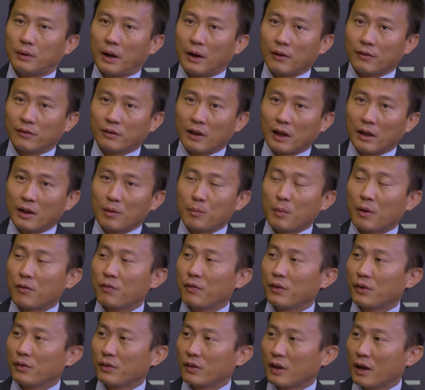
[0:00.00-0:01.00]
I started my
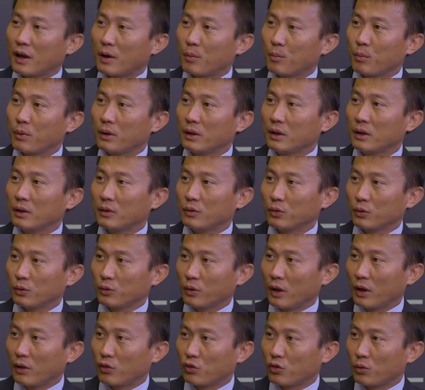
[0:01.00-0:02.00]
first company to do
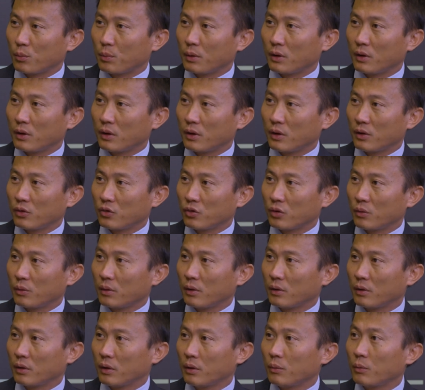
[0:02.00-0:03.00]

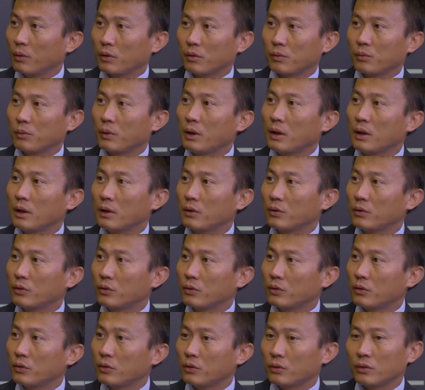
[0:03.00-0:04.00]
entrepreneurship. It was really due
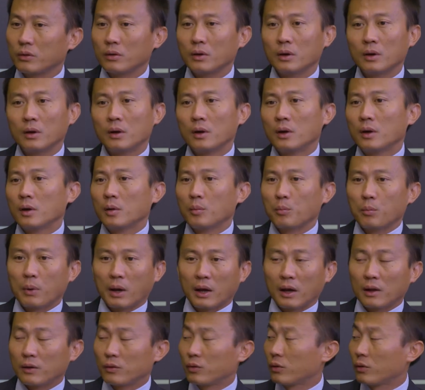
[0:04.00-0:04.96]
to, back in